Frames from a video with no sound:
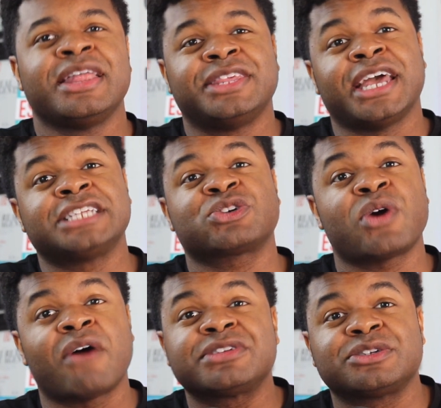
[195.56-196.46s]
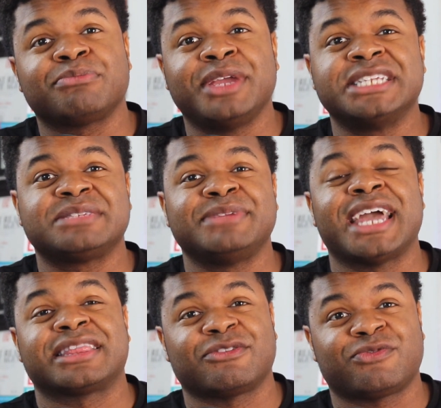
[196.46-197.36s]
The escrow officer meets me
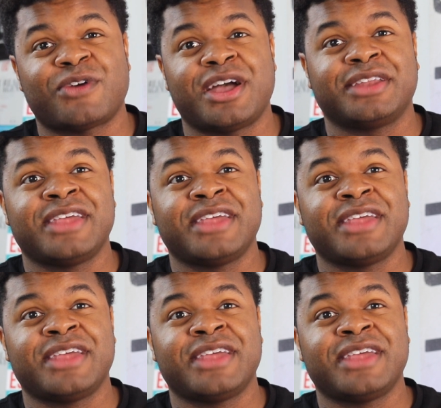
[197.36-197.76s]
at the front.